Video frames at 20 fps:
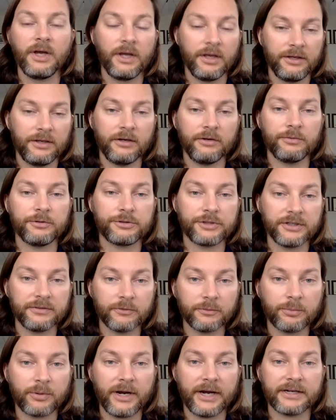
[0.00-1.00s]

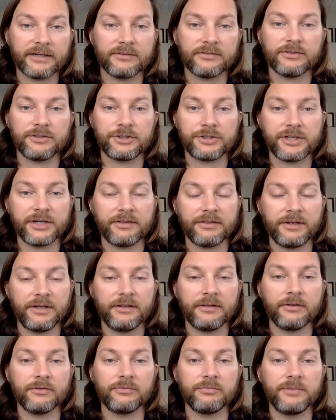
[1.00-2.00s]
retrieval practice and
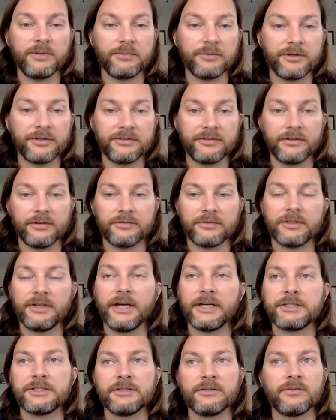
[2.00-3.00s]
strengthening those memories and those
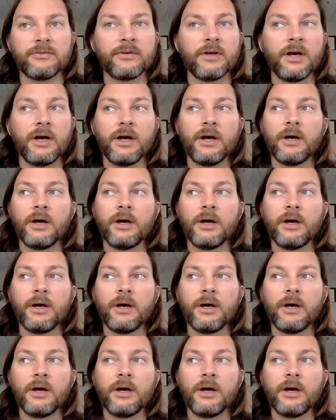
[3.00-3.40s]
connections.